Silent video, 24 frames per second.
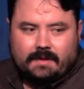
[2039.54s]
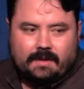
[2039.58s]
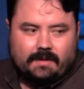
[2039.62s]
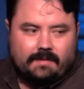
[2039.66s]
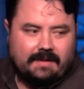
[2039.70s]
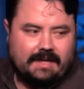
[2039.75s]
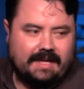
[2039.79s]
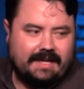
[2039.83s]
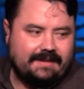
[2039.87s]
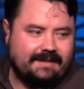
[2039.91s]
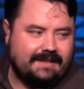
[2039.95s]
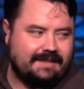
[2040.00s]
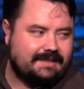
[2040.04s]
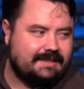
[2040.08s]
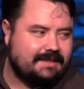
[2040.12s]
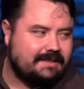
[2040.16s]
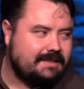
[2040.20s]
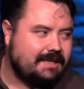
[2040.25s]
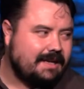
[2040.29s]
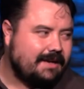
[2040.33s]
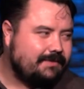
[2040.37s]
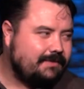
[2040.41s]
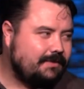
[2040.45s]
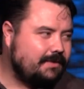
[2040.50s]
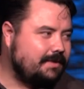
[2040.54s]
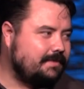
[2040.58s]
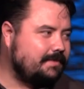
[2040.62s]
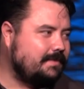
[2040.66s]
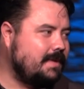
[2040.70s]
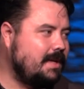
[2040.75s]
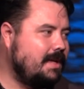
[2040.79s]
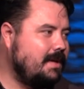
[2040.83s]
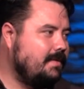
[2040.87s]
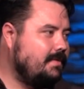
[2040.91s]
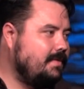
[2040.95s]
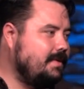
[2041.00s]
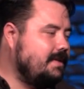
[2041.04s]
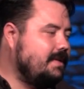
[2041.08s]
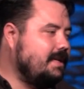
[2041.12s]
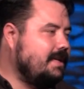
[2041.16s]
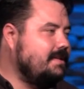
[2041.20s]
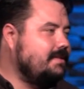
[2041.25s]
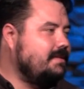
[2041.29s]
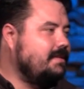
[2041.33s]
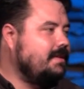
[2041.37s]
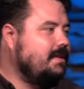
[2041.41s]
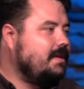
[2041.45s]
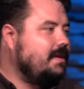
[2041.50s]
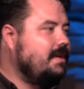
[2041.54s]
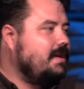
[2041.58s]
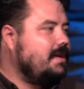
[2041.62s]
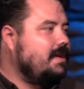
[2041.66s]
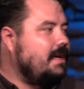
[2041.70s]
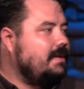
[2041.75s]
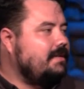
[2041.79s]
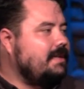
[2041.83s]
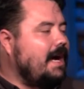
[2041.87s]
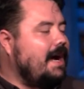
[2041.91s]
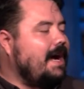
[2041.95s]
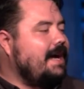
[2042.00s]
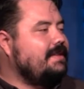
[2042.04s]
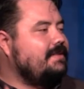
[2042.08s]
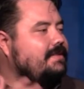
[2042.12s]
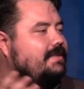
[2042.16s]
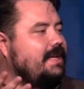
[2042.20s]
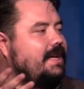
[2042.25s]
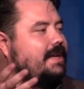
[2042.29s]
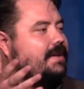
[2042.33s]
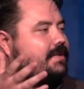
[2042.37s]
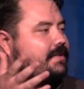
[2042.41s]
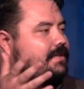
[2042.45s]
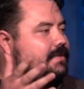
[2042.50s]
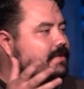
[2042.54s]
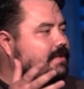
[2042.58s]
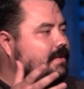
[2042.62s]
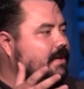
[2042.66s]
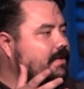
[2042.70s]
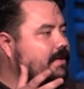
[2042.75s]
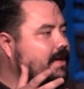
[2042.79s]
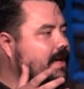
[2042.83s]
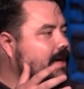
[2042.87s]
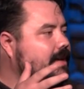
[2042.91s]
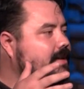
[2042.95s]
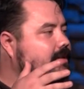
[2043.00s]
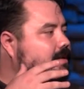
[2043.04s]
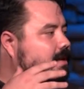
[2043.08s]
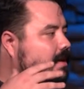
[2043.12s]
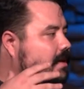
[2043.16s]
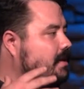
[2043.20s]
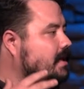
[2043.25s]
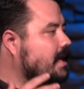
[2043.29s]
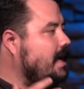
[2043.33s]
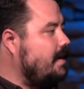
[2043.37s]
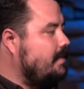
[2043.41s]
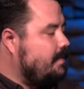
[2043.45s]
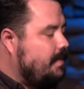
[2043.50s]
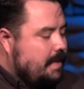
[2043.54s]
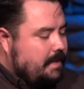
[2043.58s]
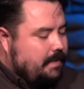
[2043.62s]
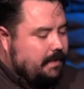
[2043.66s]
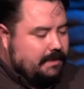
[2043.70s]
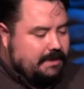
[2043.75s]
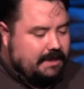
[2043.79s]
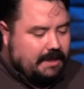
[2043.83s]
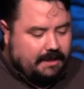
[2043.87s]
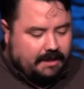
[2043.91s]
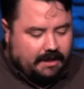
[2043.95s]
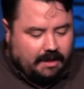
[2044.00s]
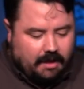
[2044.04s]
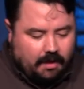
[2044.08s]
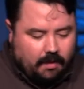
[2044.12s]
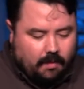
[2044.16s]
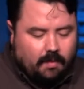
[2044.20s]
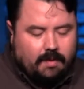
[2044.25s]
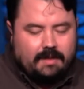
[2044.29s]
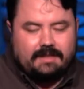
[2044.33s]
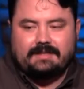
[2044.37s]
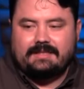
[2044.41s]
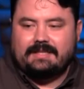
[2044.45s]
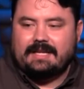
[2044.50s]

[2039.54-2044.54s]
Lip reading: right? That's a tough one because high standards. Okay, a lot people tend to go one